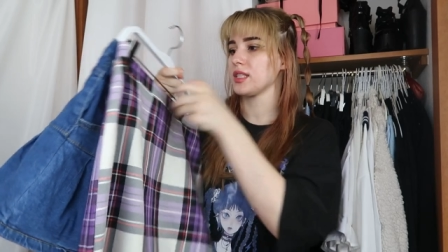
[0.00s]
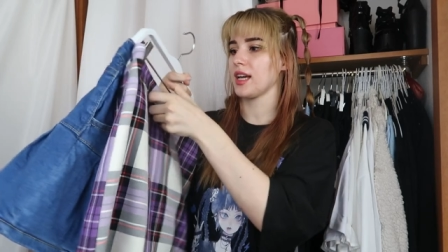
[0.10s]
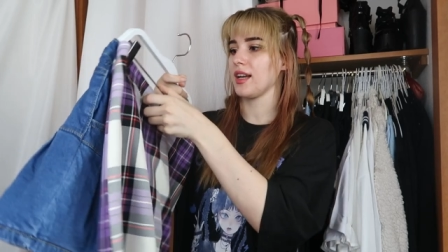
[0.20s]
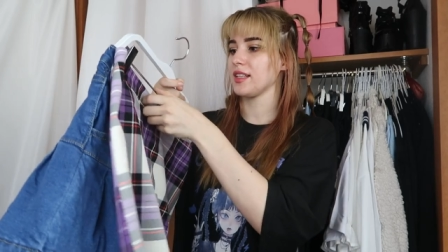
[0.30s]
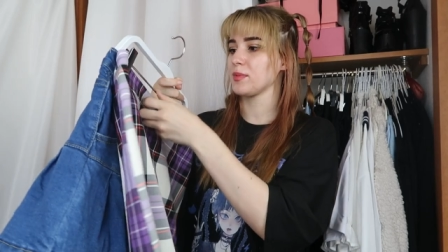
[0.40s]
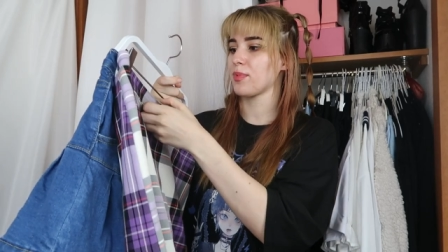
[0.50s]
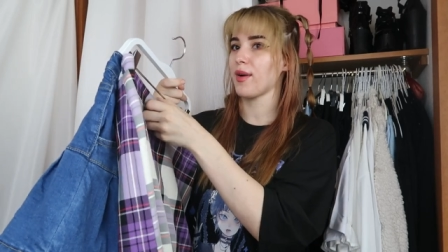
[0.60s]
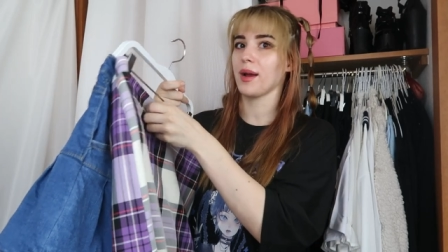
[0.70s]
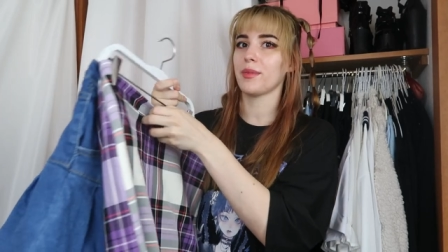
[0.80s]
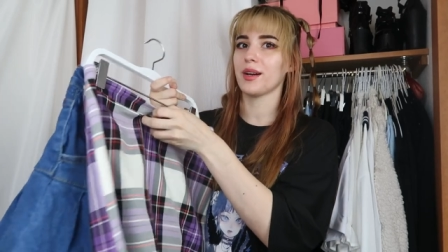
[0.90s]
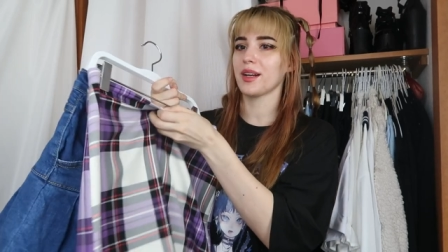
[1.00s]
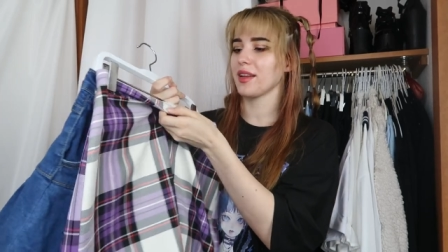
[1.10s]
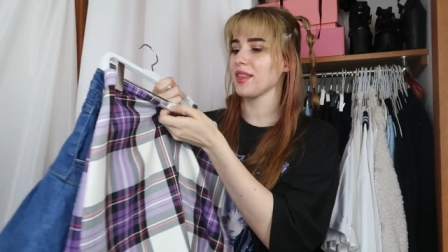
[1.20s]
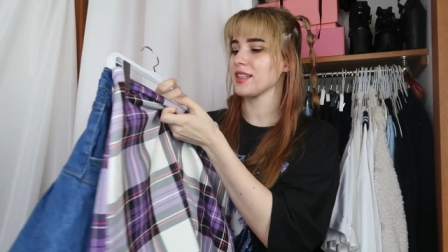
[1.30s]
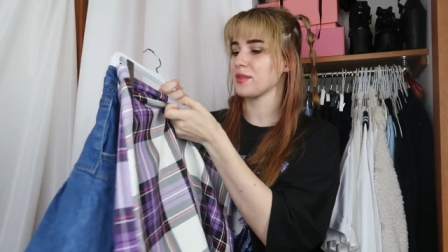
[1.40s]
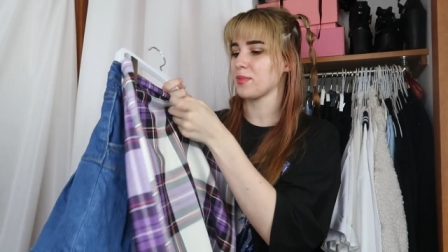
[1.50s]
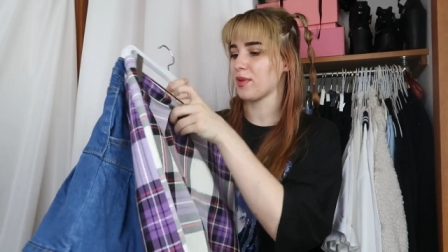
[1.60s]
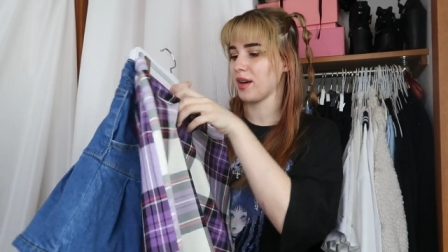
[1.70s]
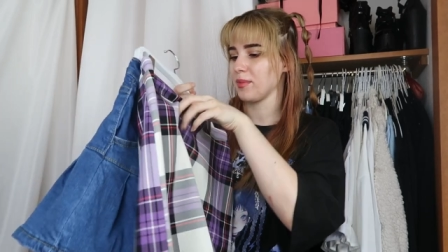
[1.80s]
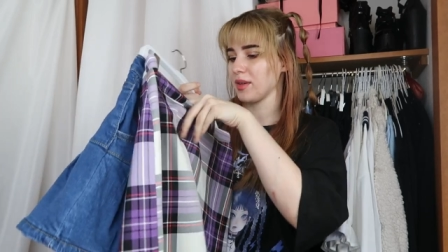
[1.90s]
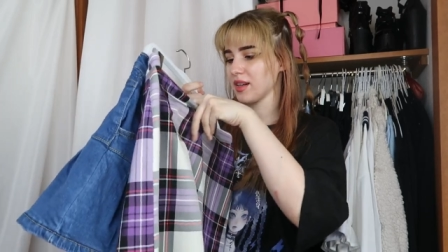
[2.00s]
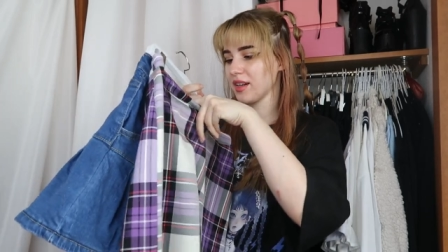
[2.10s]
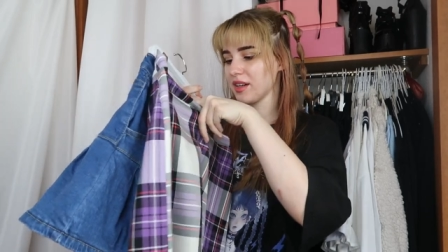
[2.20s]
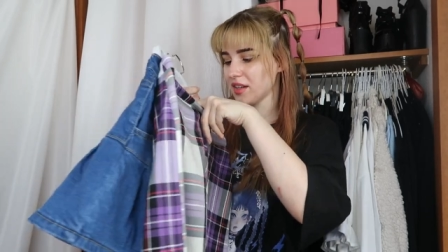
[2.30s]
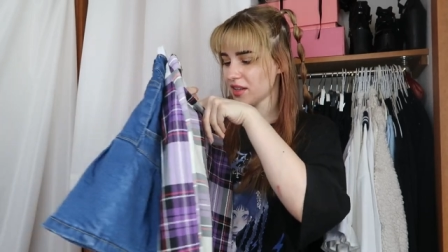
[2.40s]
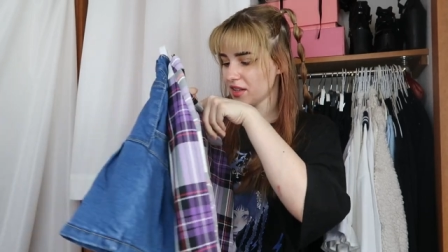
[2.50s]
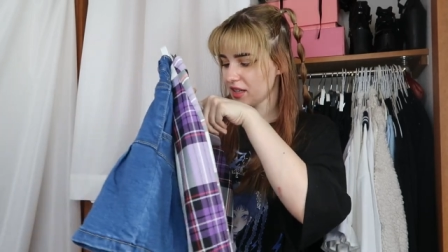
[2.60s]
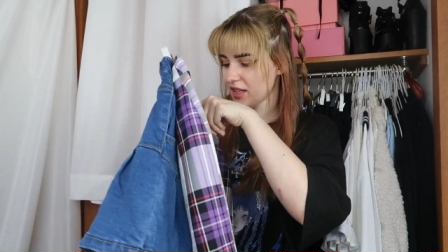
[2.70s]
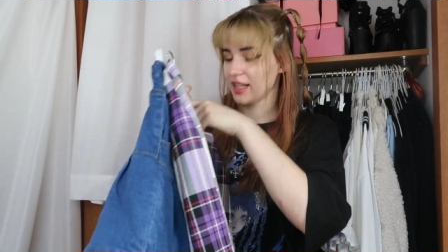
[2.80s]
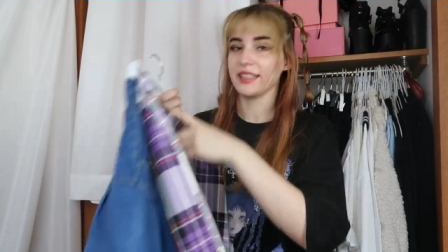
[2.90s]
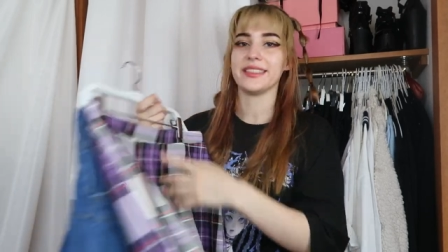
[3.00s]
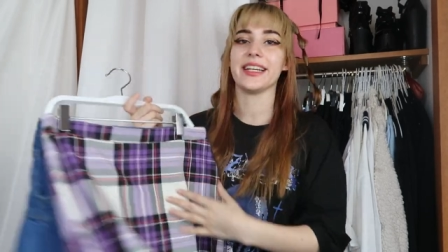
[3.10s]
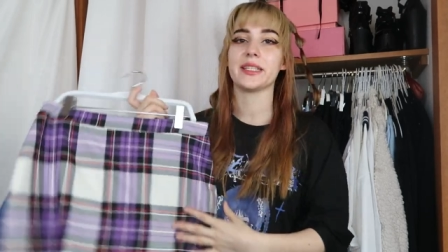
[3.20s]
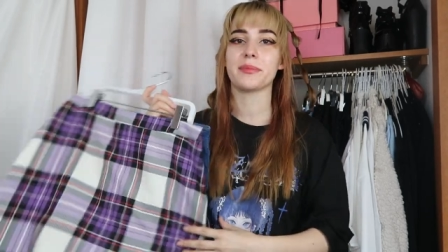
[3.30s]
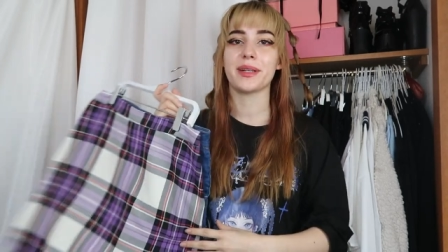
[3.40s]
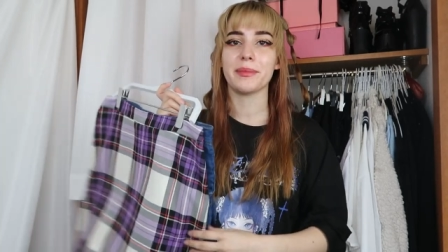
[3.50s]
is that it's Primark I think it's Primark yes yeah,